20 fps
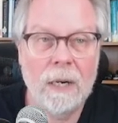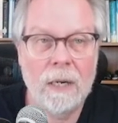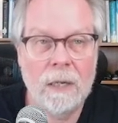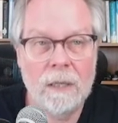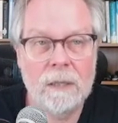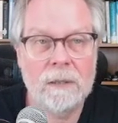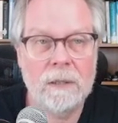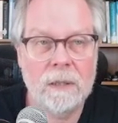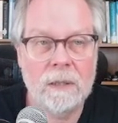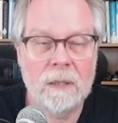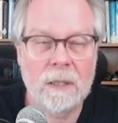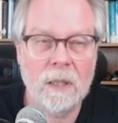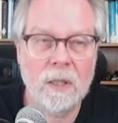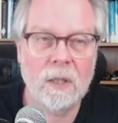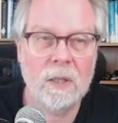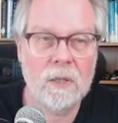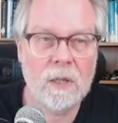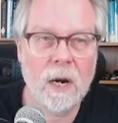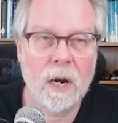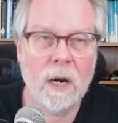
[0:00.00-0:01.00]
it's a little
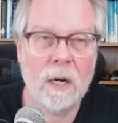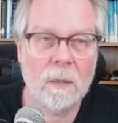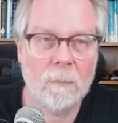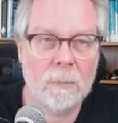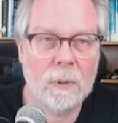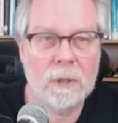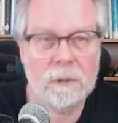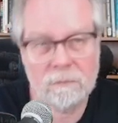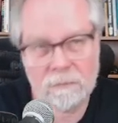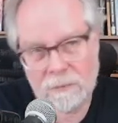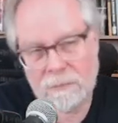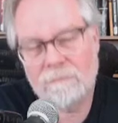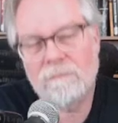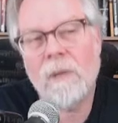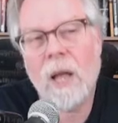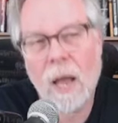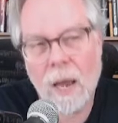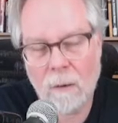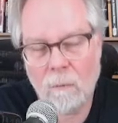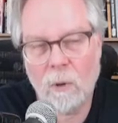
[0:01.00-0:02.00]
dark, but
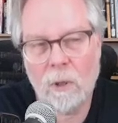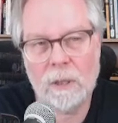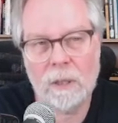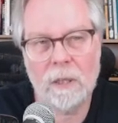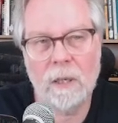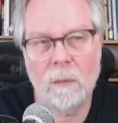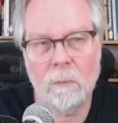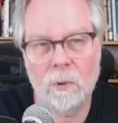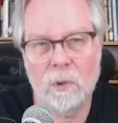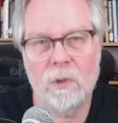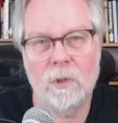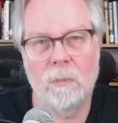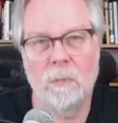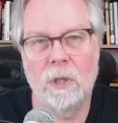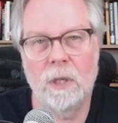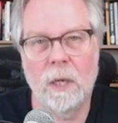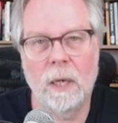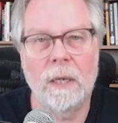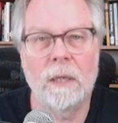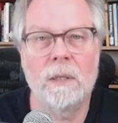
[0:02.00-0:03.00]
I want the numbers to be
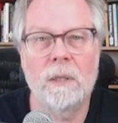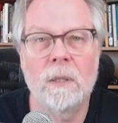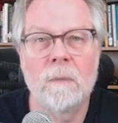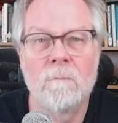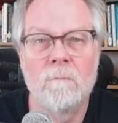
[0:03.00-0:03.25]
nice.